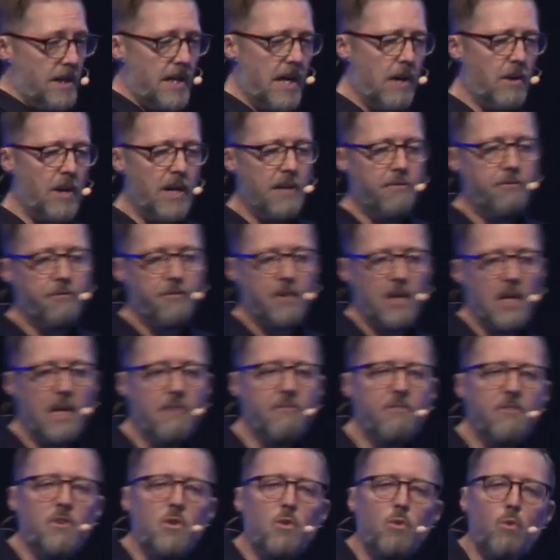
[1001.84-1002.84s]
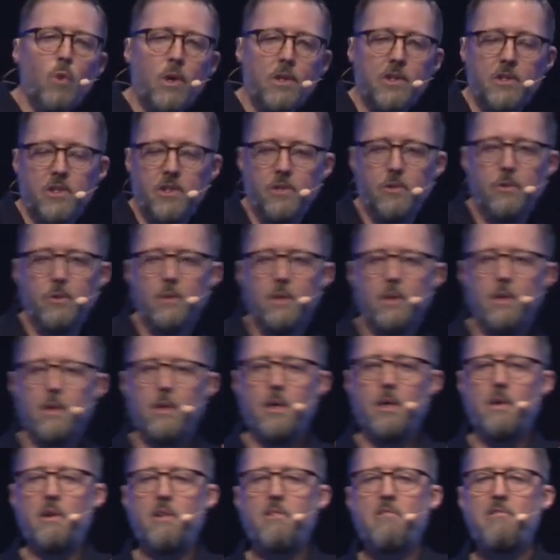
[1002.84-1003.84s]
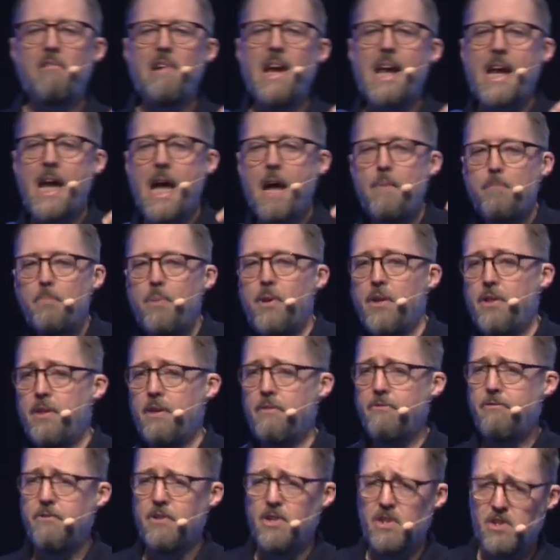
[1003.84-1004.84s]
Now, if, if you want to create empathy for